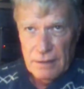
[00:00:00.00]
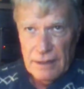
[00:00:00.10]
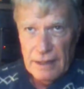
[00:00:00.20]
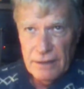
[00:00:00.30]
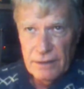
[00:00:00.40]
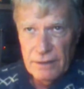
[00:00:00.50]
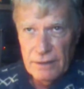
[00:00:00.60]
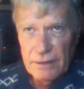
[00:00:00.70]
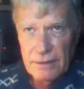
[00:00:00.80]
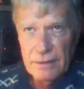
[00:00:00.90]
Can't do
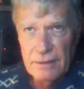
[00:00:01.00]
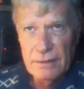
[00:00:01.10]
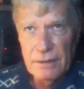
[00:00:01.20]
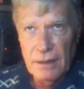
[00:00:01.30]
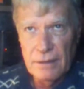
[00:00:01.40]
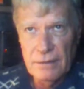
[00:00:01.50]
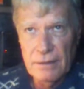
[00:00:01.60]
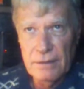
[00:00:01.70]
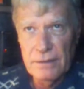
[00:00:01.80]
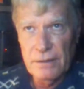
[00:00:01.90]
it. It's
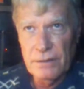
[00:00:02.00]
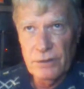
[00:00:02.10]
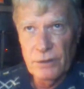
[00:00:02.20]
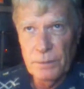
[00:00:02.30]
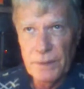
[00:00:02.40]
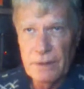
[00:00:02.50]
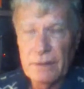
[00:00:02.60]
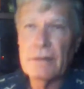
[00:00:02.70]
just stupid.